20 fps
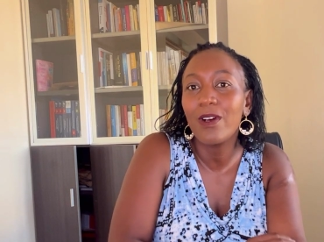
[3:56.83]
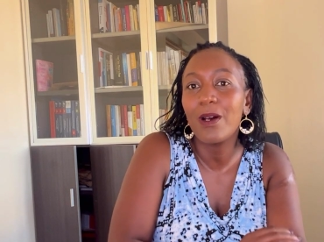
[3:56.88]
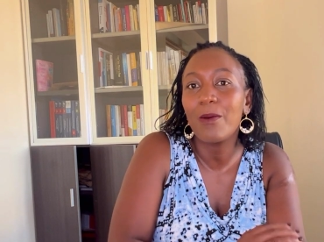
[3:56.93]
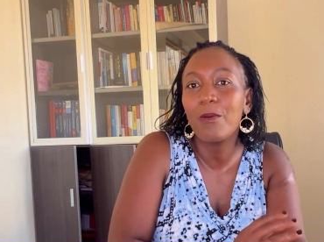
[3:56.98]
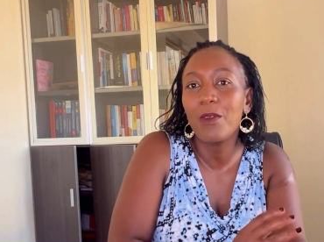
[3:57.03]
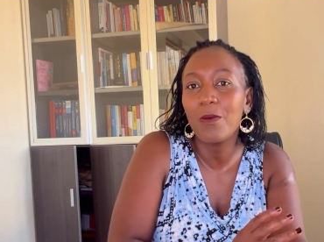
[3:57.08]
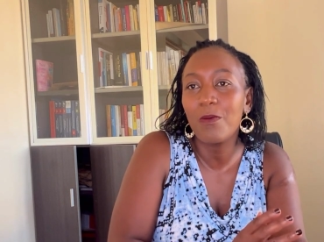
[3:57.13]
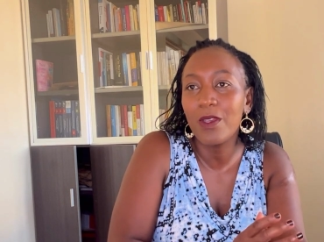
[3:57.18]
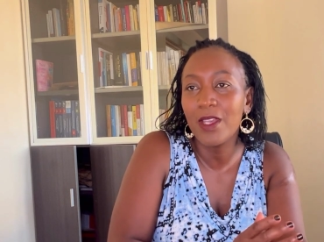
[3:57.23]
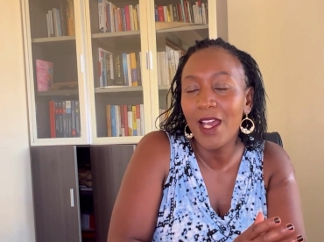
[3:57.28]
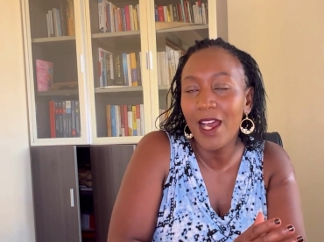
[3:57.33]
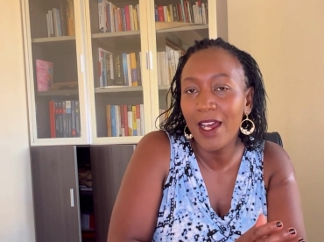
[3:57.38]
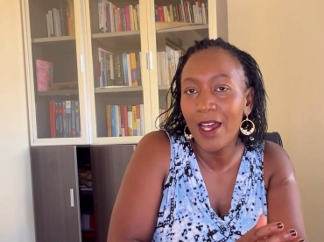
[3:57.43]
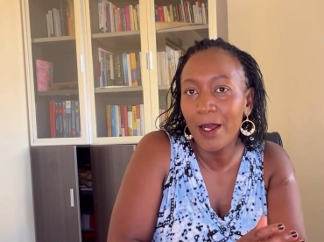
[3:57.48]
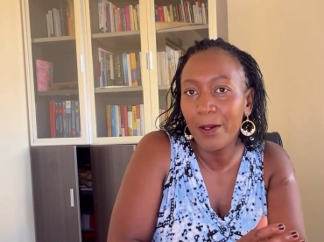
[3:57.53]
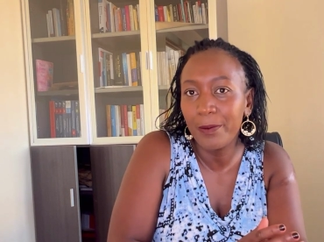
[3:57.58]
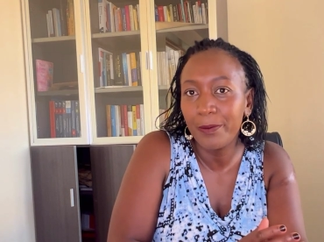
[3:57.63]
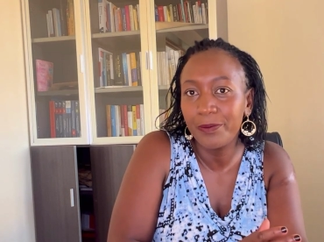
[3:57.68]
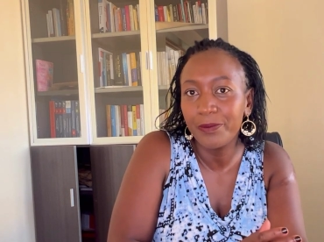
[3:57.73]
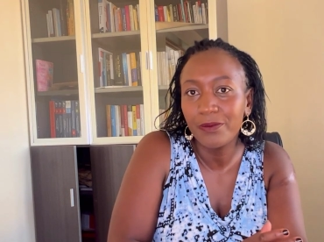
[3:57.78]
maybe
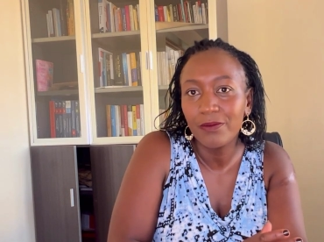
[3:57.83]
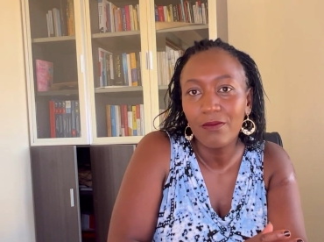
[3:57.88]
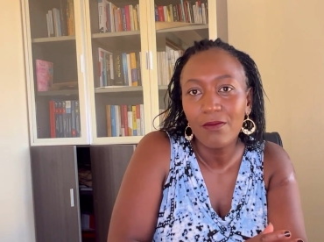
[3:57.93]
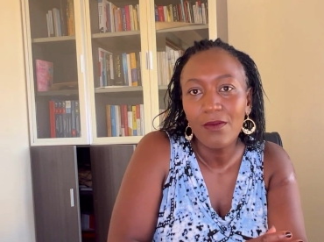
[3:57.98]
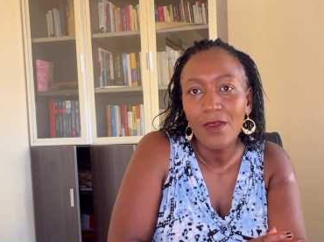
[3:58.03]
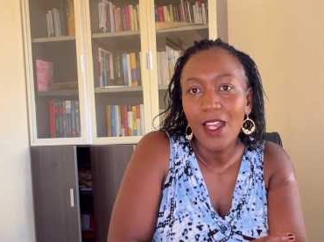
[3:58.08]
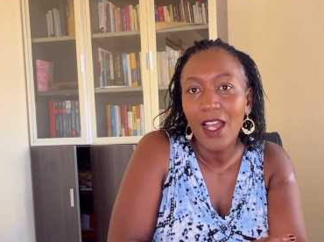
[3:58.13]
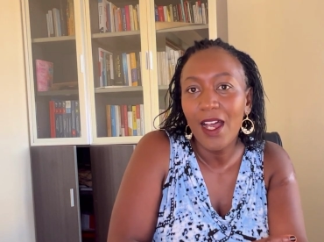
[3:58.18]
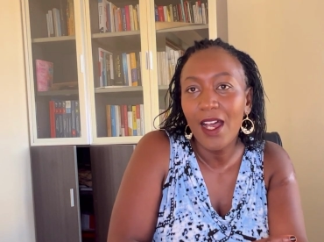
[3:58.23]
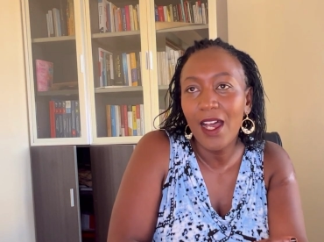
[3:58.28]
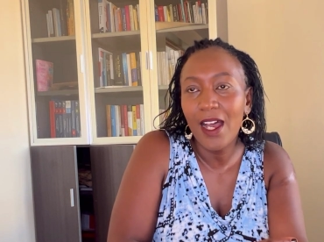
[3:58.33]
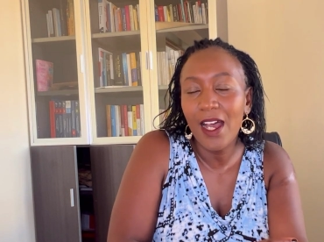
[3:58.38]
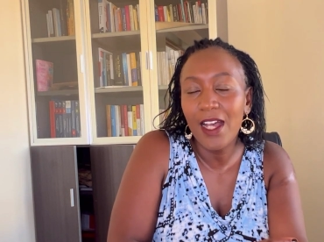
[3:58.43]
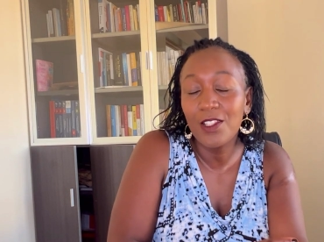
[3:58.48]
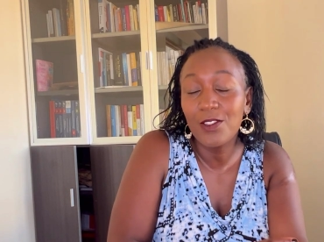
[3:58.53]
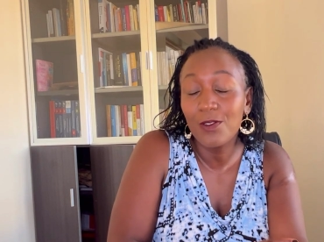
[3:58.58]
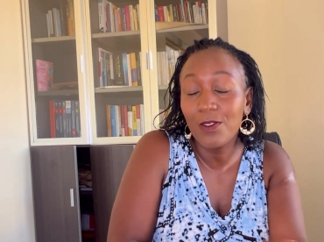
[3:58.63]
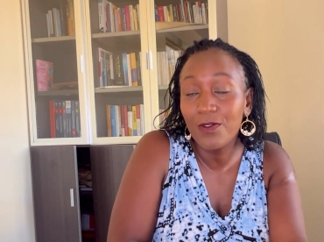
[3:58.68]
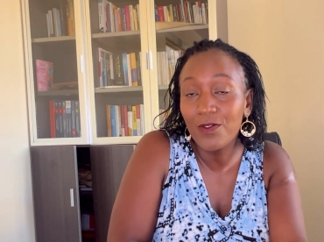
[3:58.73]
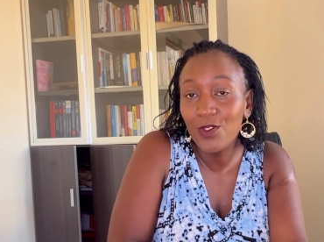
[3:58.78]
a
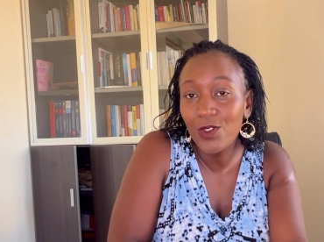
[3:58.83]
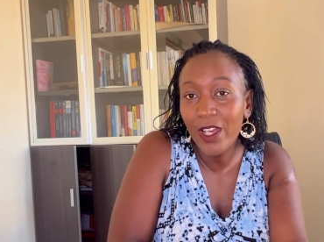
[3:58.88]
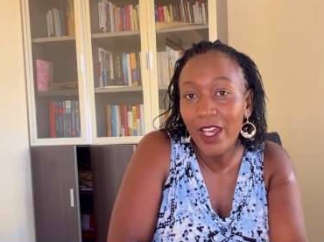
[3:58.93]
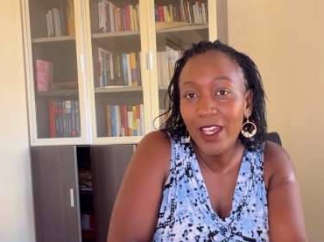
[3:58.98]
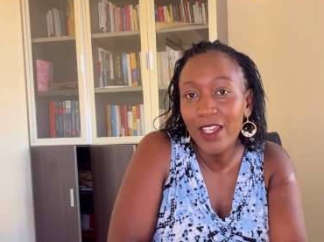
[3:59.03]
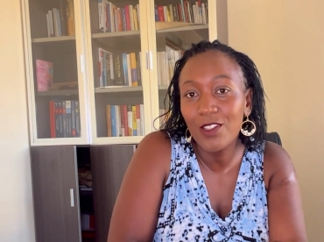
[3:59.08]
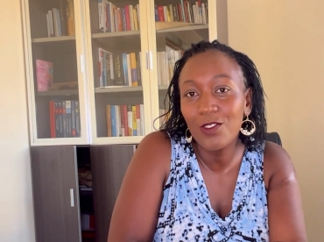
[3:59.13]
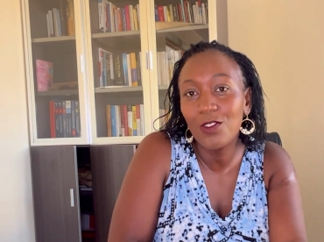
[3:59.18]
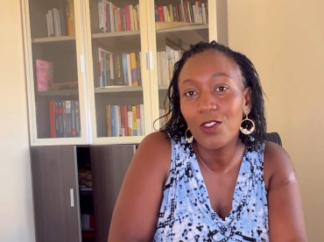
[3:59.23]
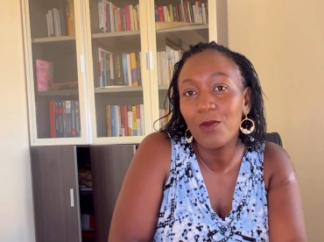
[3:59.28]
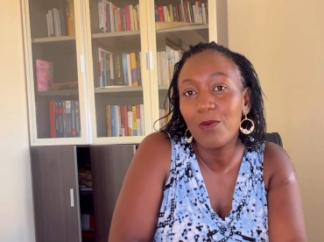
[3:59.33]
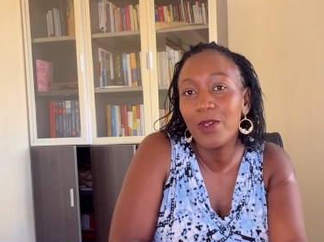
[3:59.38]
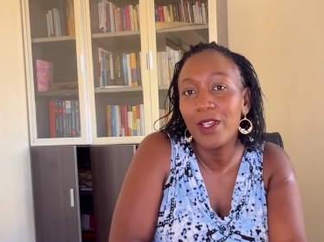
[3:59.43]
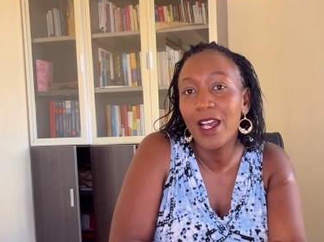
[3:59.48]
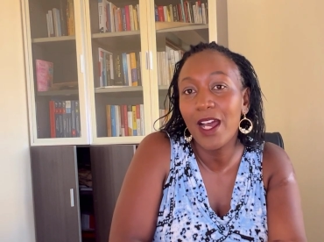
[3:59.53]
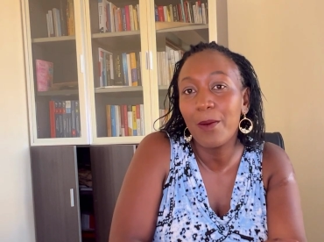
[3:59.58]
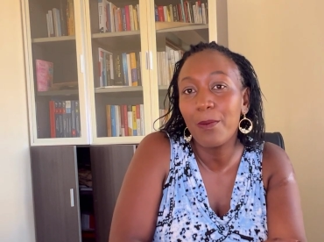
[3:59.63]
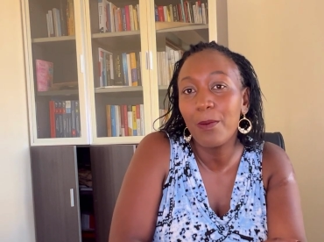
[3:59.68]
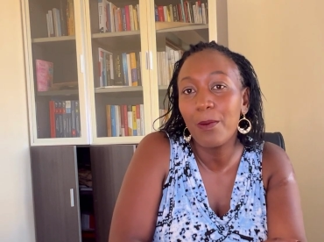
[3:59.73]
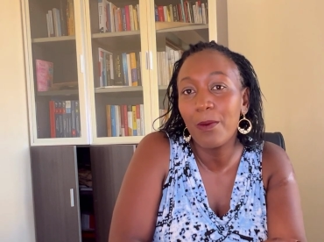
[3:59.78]
software, it could be a